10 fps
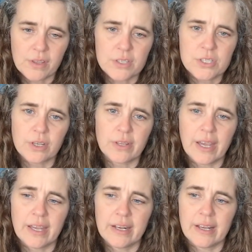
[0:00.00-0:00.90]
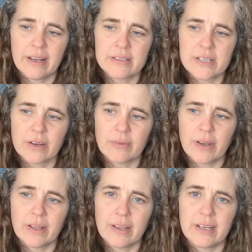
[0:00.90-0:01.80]
So then I was like,
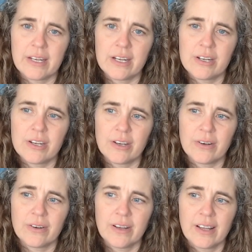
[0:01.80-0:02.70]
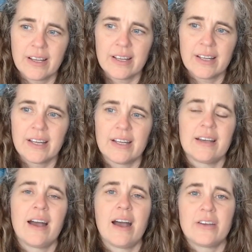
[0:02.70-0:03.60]
well, I need to do
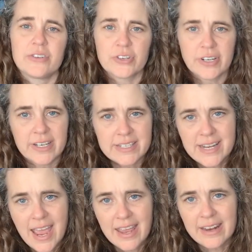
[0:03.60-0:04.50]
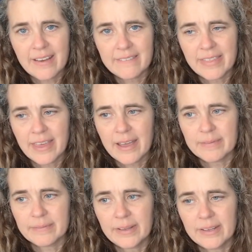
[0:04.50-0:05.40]
110 of
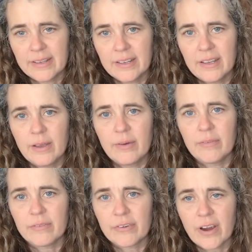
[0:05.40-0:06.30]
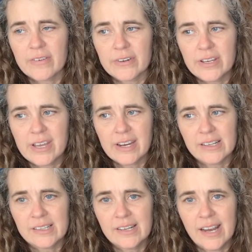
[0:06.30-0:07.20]
them for every
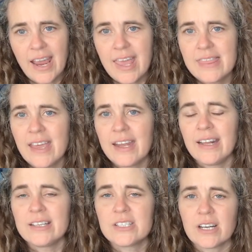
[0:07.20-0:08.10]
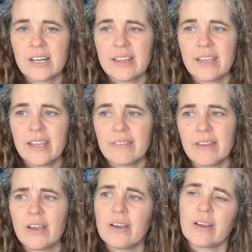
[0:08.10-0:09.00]
year. And then I started thinking
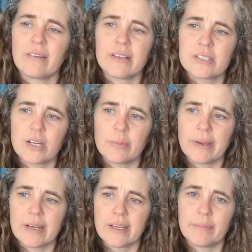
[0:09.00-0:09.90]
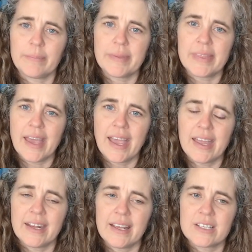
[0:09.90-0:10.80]
like, okay, well, it's not a big deal. But
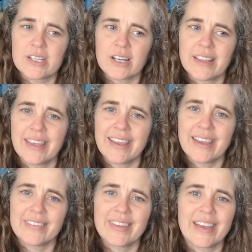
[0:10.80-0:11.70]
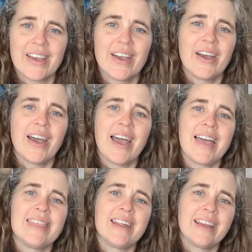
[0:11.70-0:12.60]
then I started thinking like,
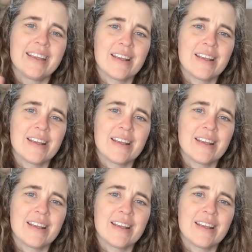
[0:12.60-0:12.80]
and then